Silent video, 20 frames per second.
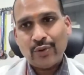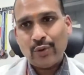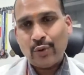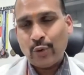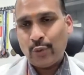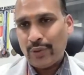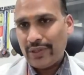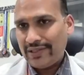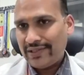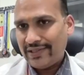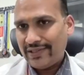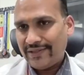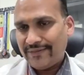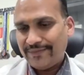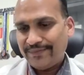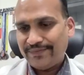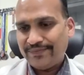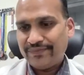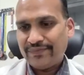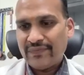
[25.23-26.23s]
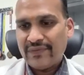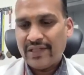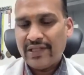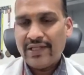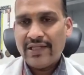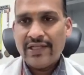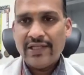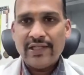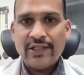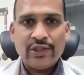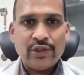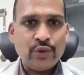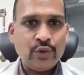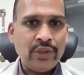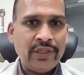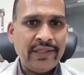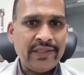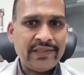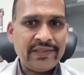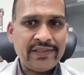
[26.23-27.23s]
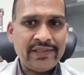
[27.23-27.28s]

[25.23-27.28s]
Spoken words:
OSA. So let's